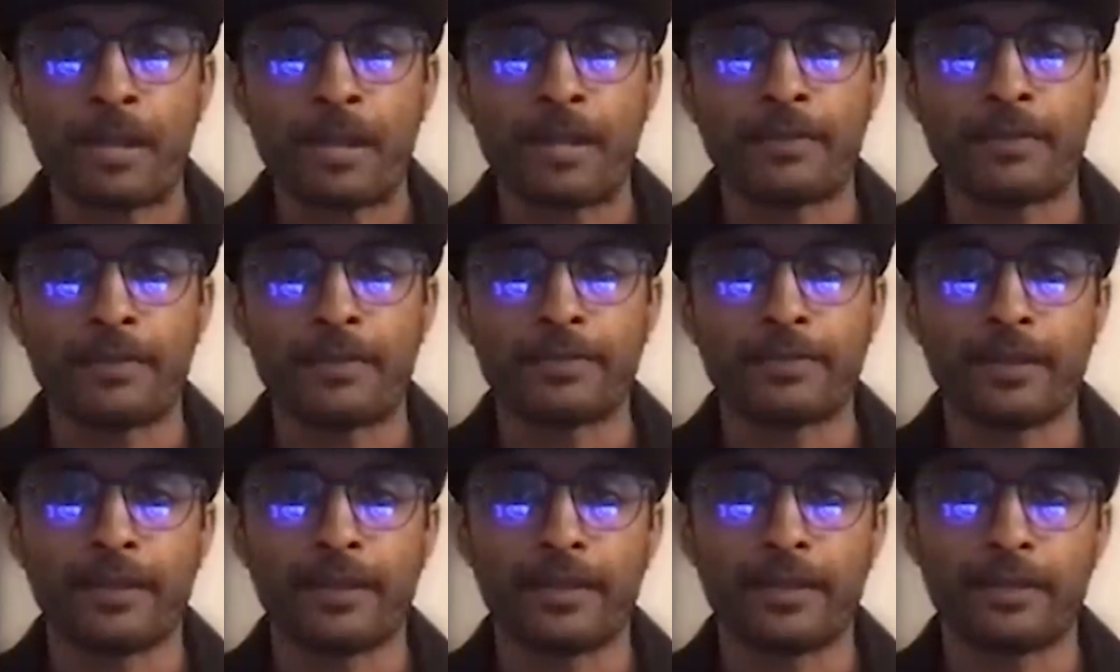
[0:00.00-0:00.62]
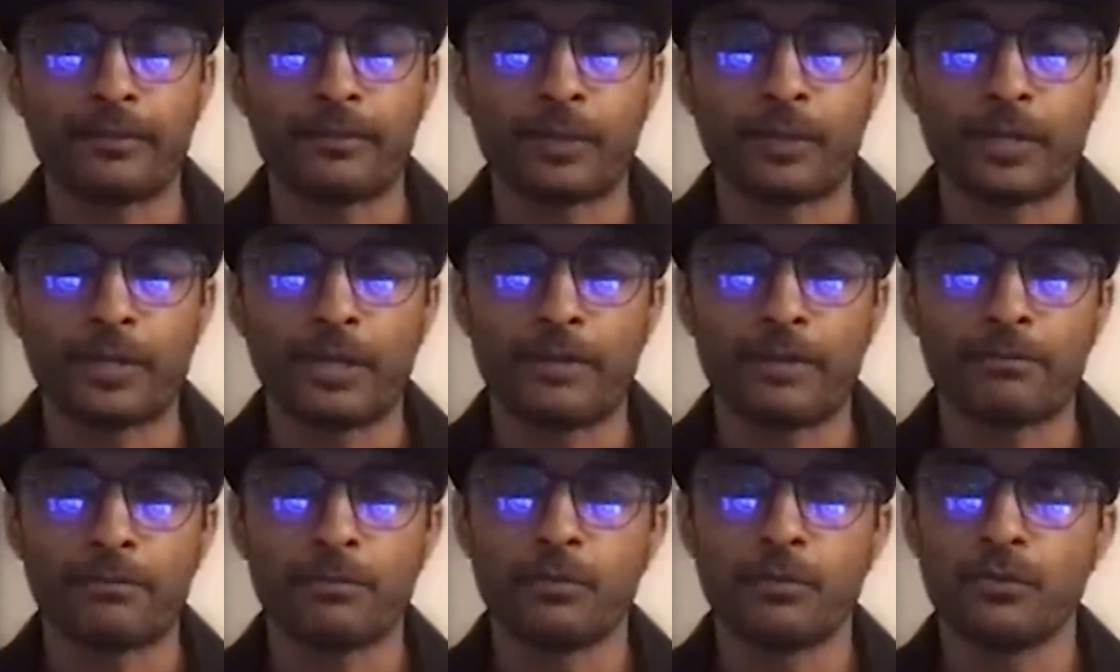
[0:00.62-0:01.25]
And then when
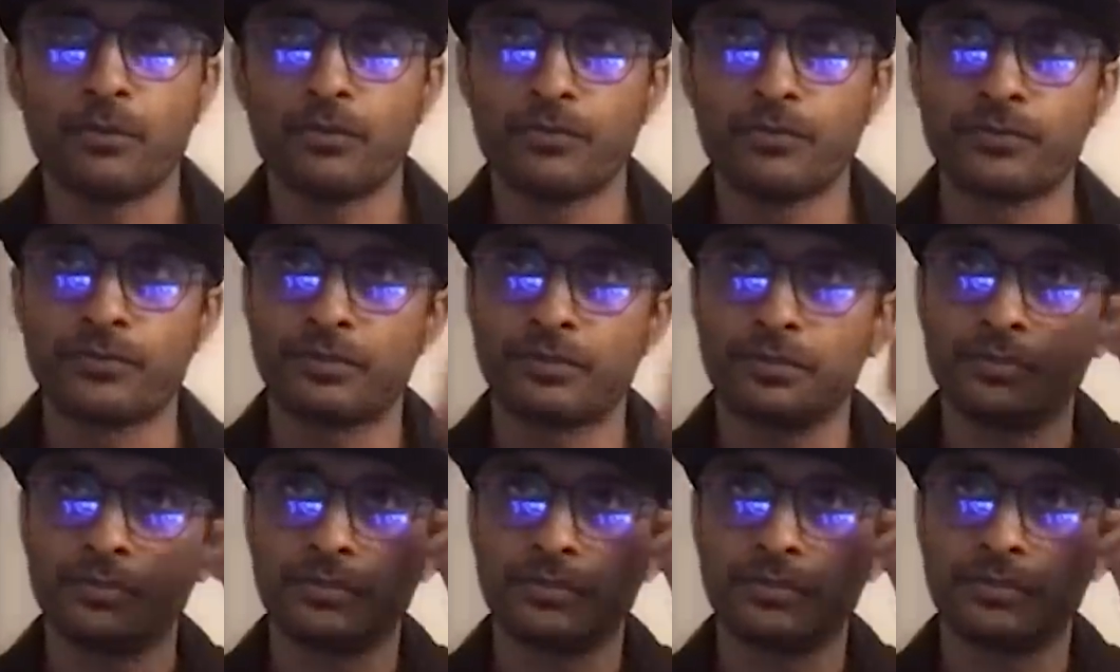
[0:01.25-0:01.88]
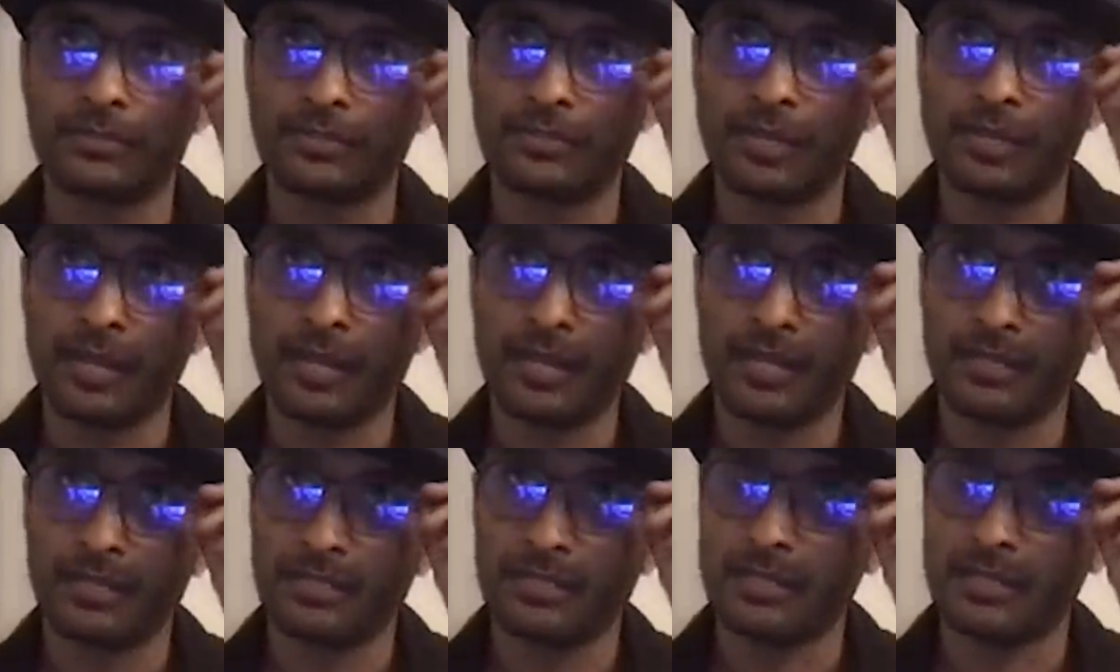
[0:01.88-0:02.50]
I moved to the
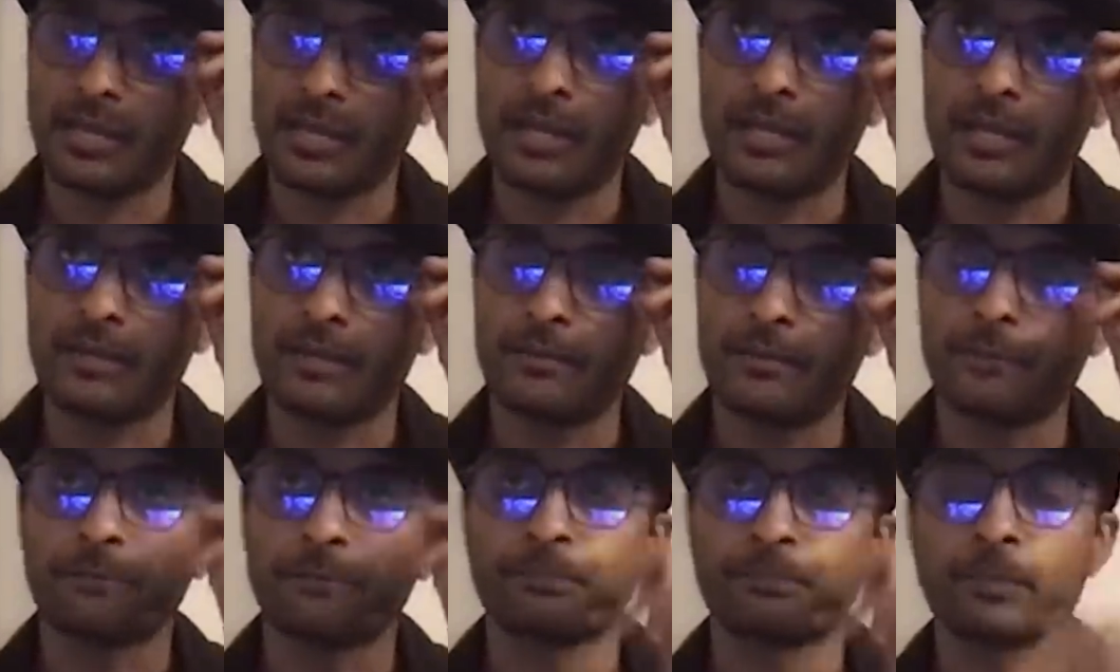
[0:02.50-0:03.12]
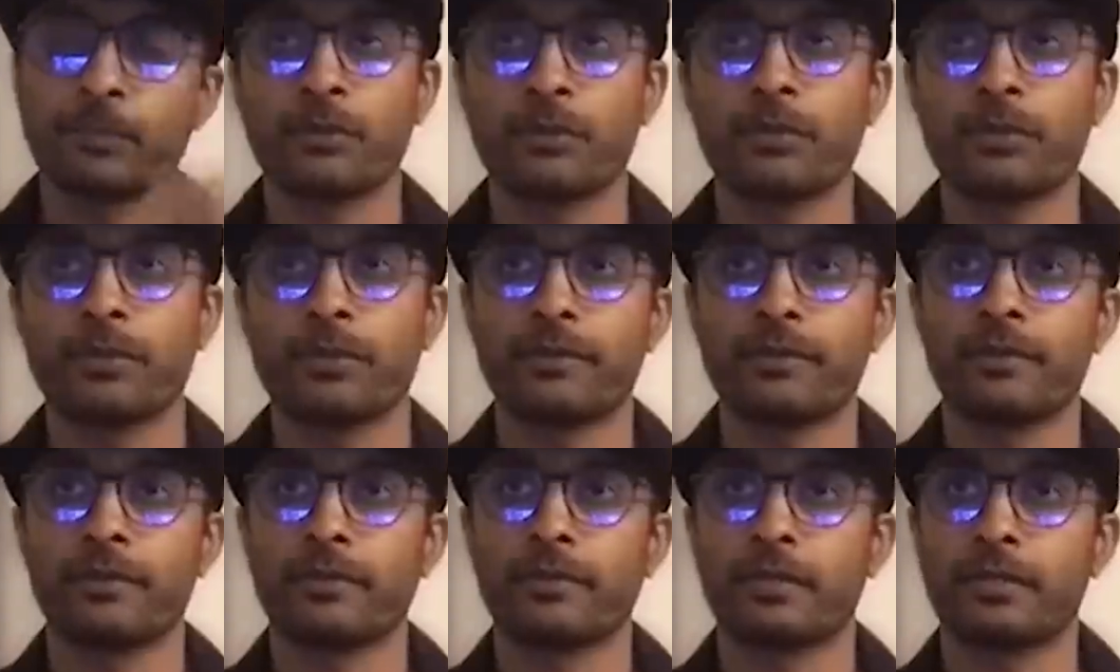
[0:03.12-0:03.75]
States and we
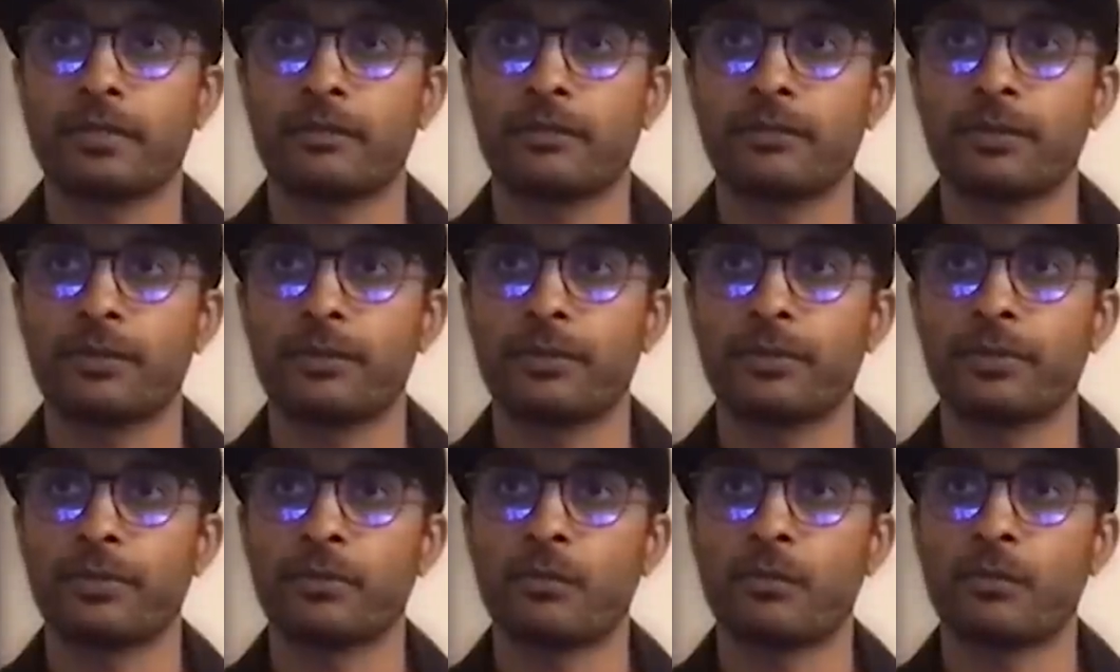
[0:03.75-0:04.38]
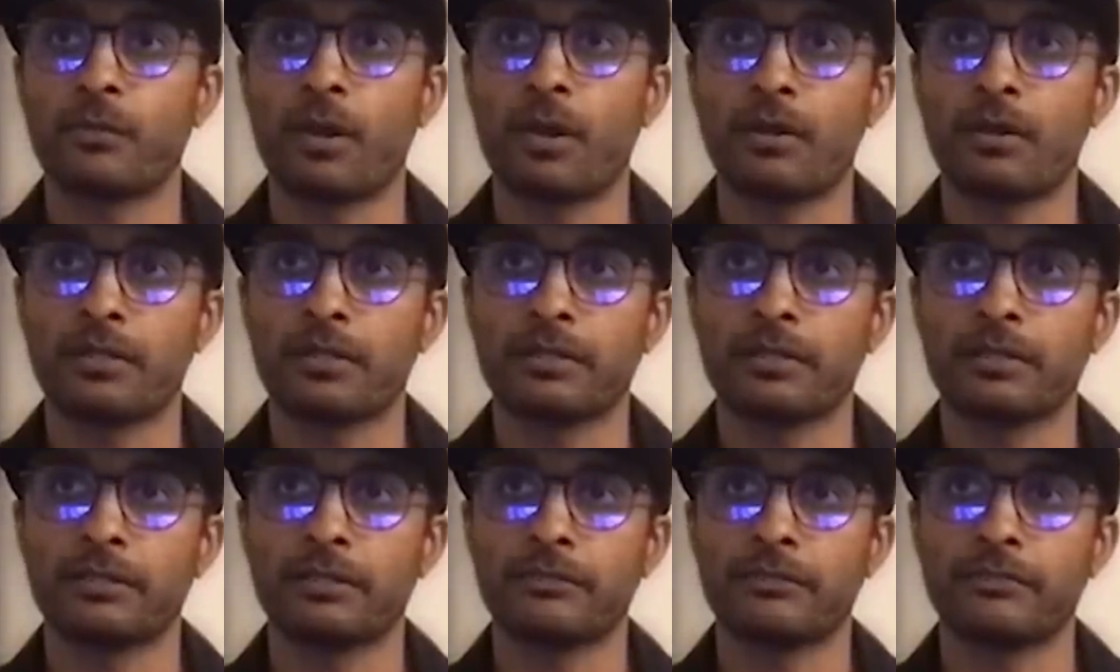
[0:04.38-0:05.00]
were we were involved
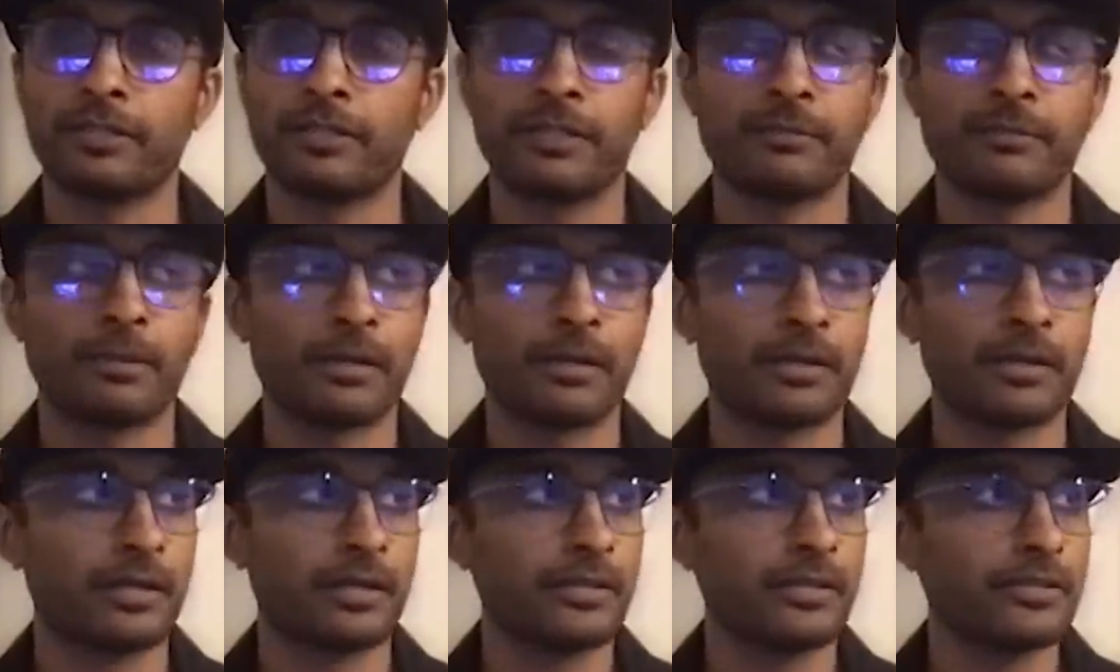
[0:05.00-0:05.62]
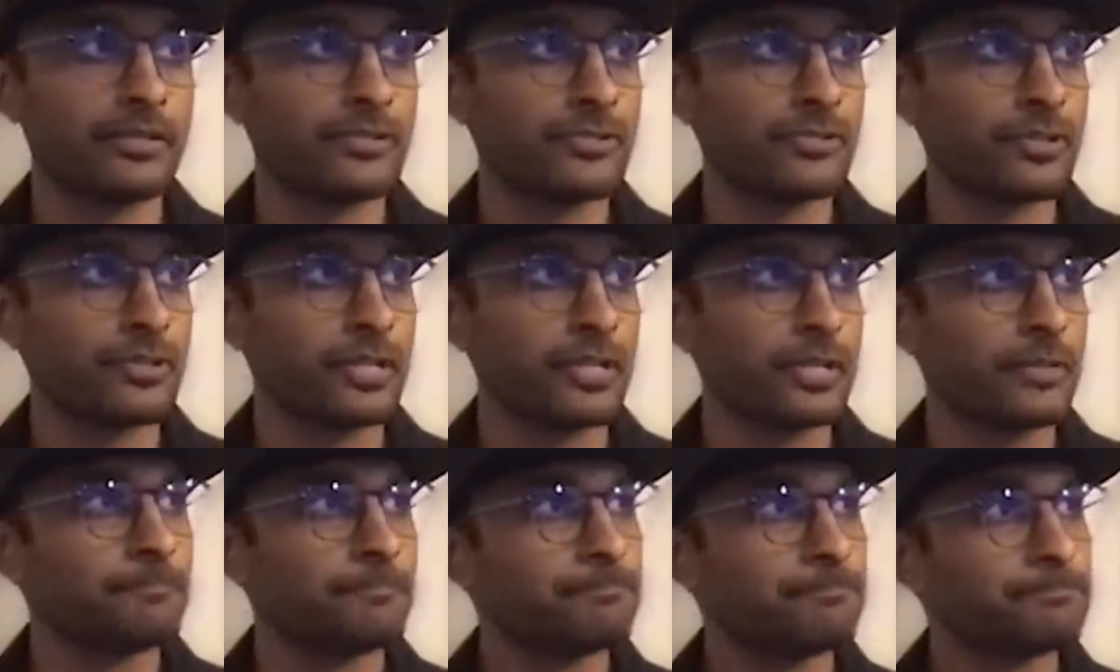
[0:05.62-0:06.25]
in the affiliate marketing
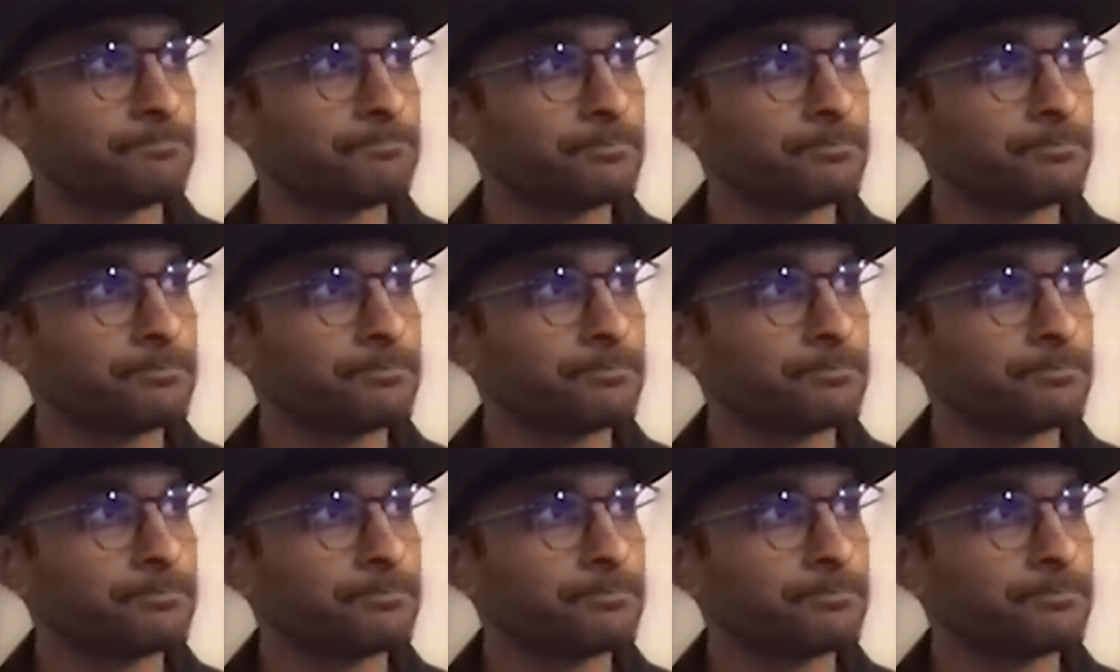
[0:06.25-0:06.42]
industry.